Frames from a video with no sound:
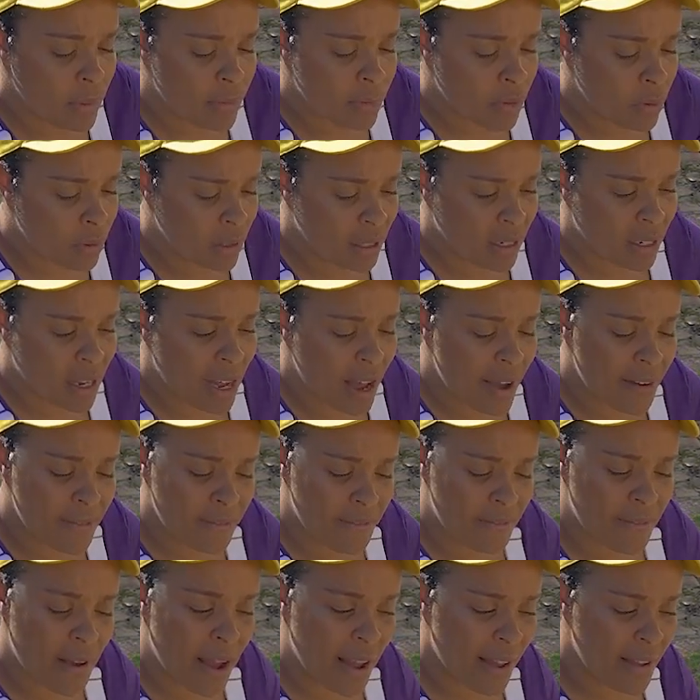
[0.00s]
We've only
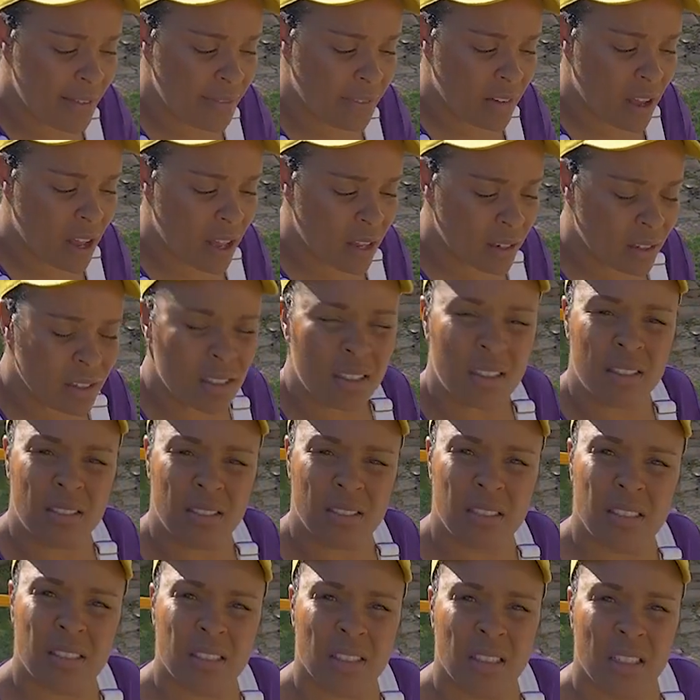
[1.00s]
got five colors,